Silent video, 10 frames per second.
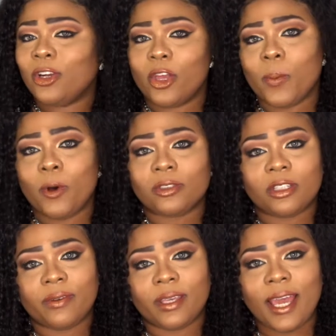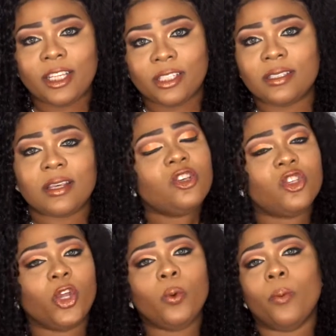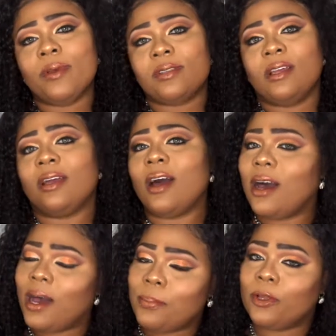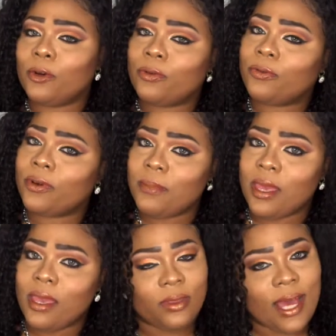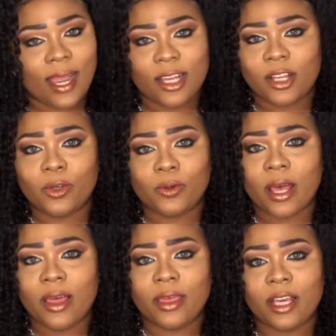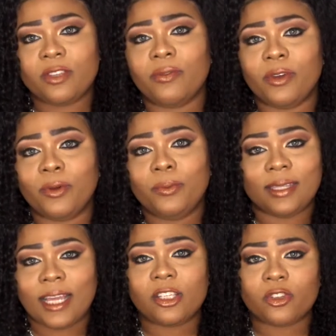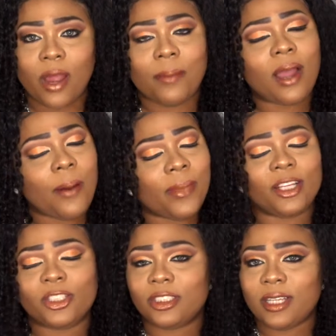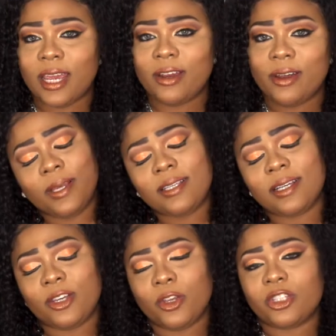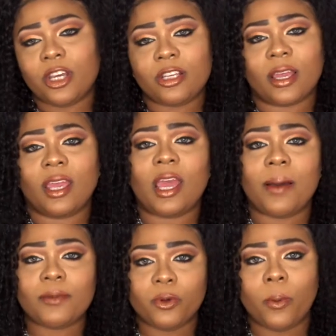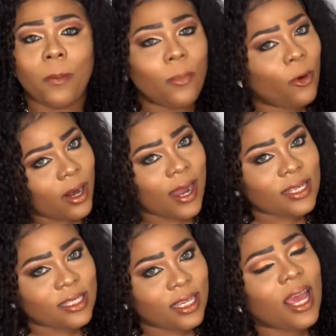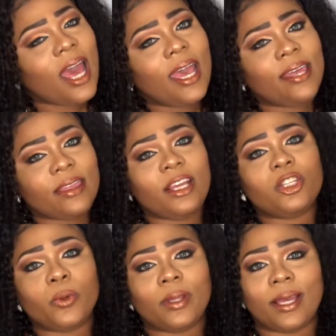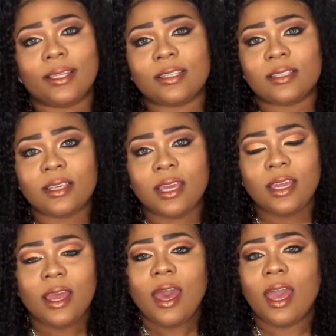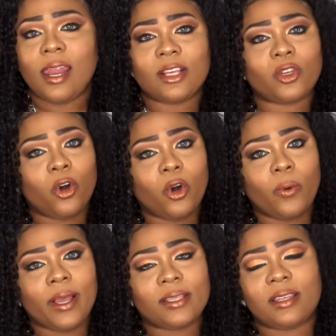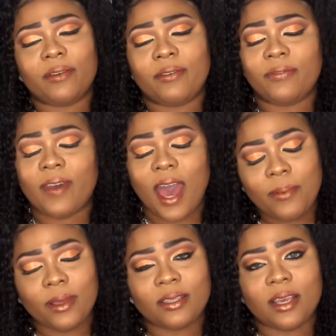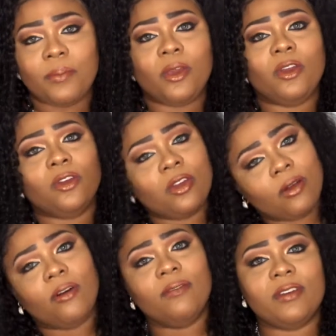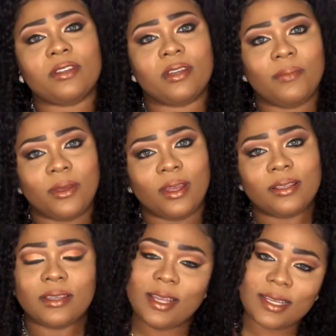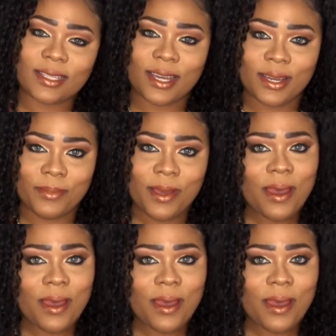turn on your post notifications so you won't miss another upload from me. That concludes this review. Like, subscribe, comment, and share. Please continue to share so I can keep coming to you with more content and things you would like to see. And as always, stay fabulous and be your own vision of beauty. Till next time,